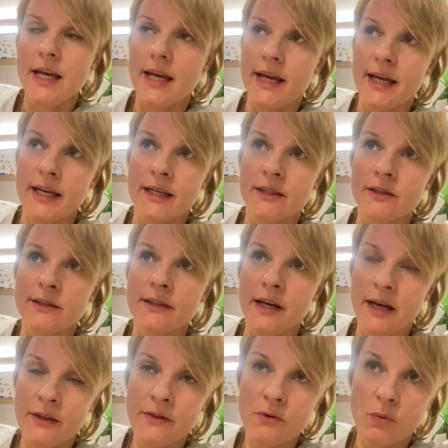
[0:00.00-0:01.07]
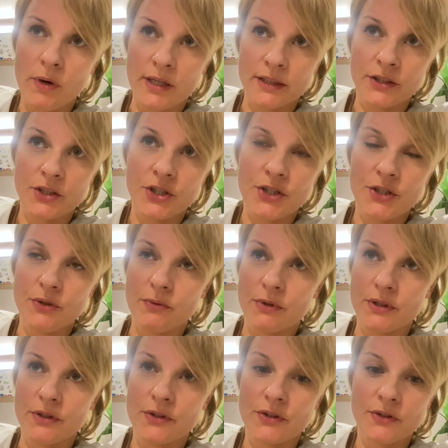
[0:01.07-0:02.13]
and the other one, she
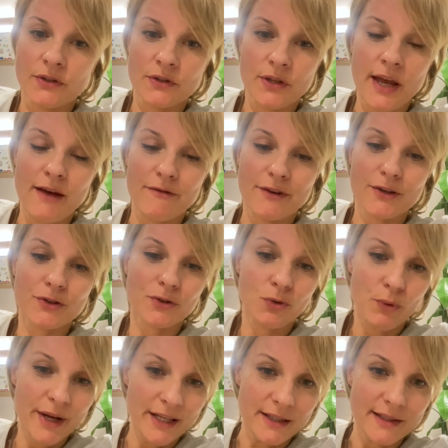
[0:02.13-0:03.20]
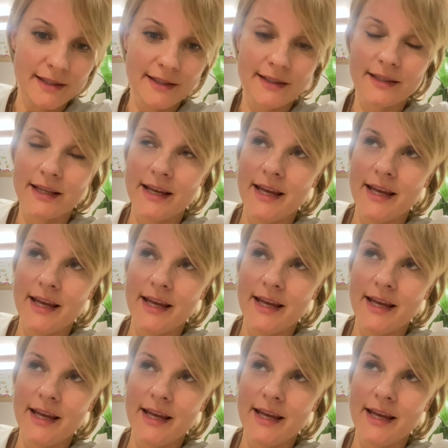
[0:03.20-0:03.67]
was having twins.